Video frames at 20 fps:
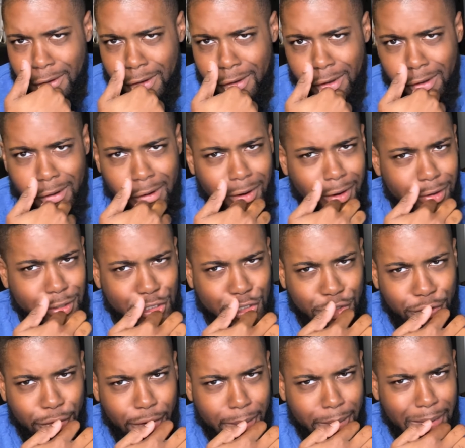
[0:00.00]
aren't
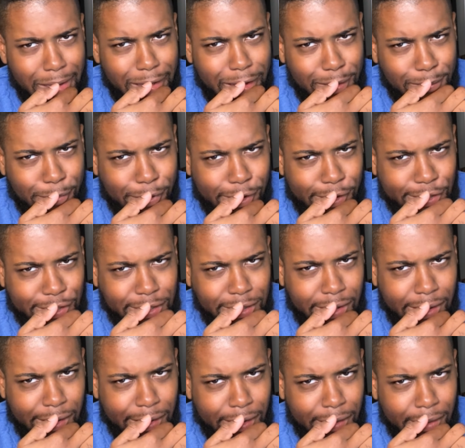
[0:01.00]
you a main merchant,
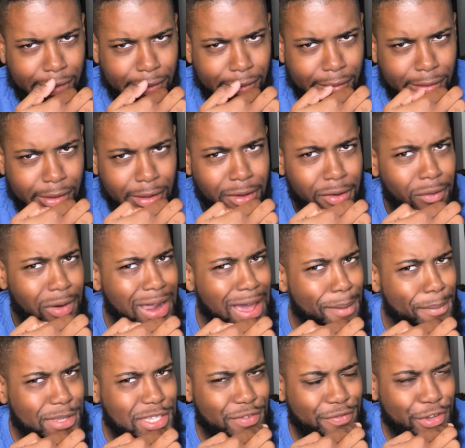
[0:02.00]
huh? What
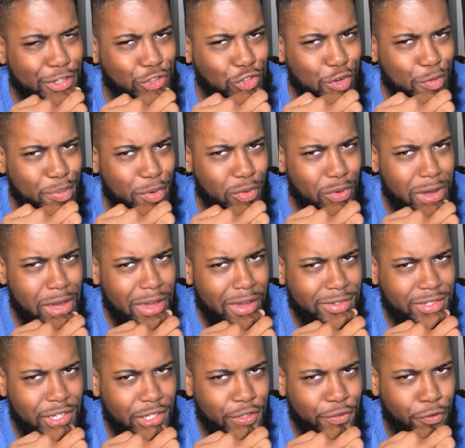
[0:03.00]
happens if I strip away
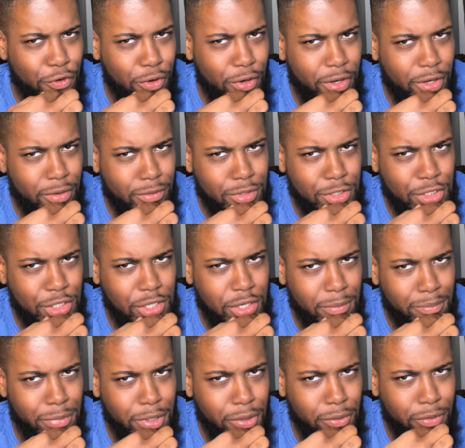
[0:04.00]
SS4
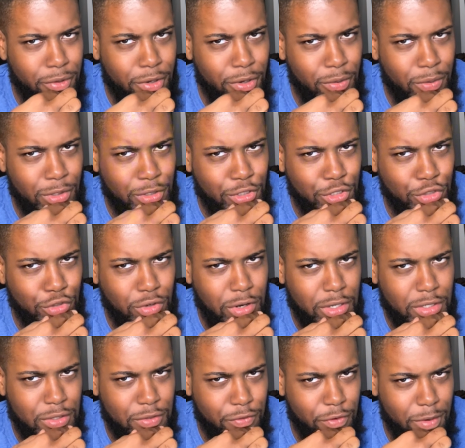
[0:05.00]
Gogeta, Blue Coup, and
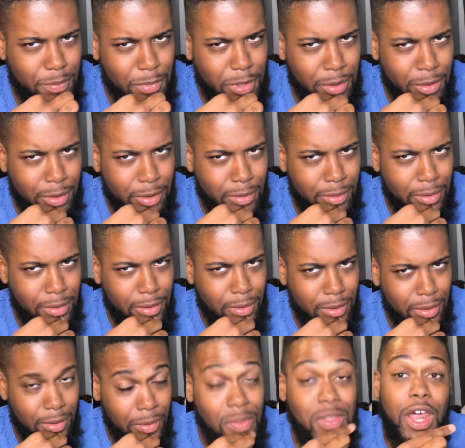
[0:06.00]
Trunks from you?
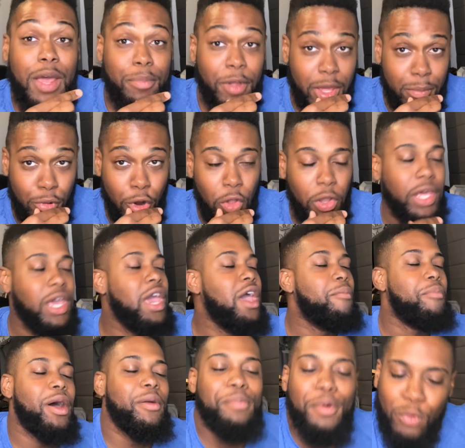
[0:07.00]
Then I play Broly.
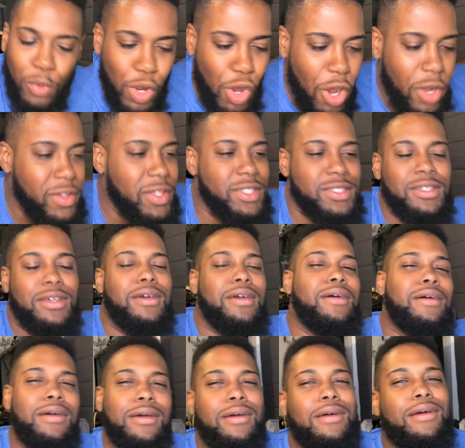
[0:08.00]
But regardless,
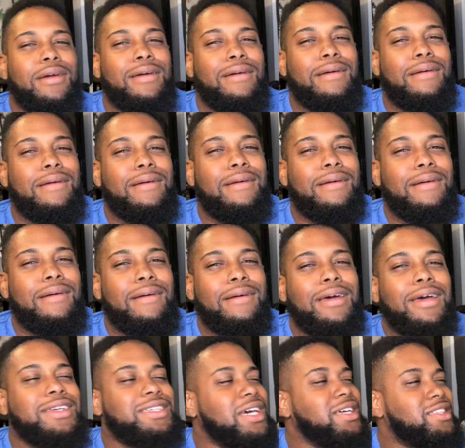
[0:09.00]

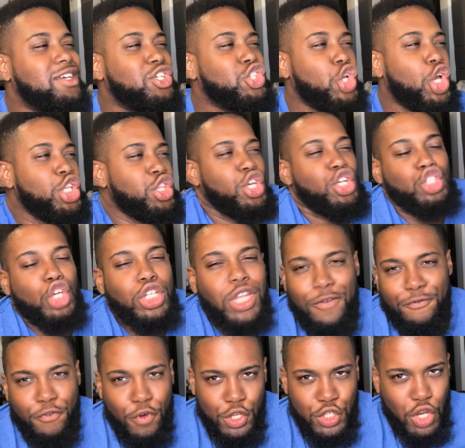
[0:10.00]
there's a
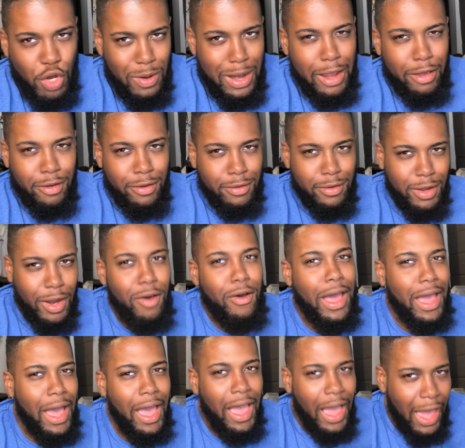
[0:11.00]
difference, all right? You know
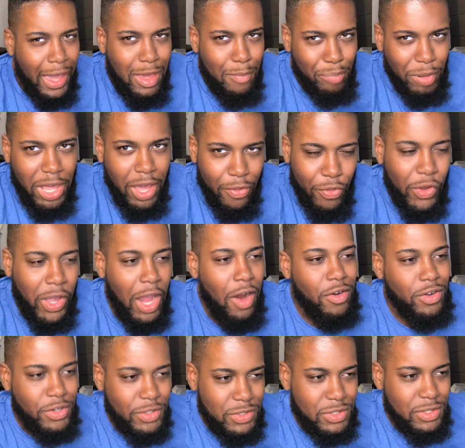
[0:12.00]
what? I can play other
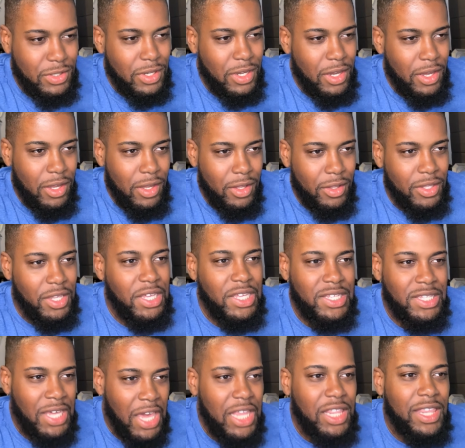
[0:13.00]
characters.
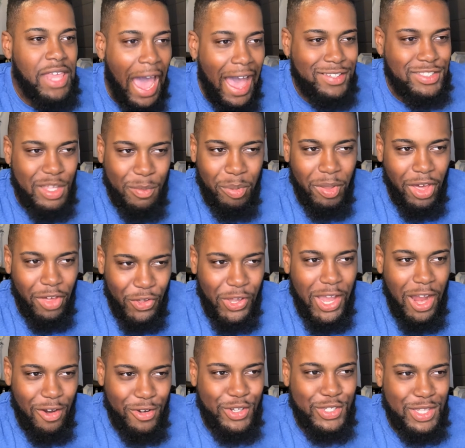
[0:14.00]
He has to play other
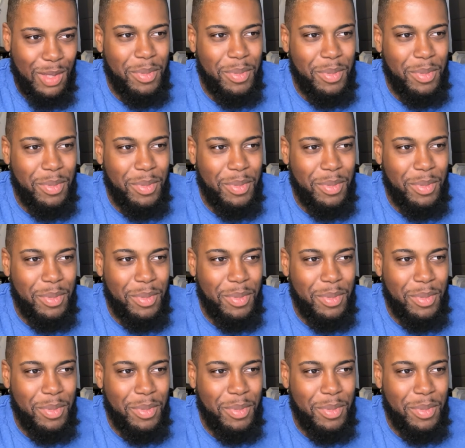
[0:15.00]
characters to be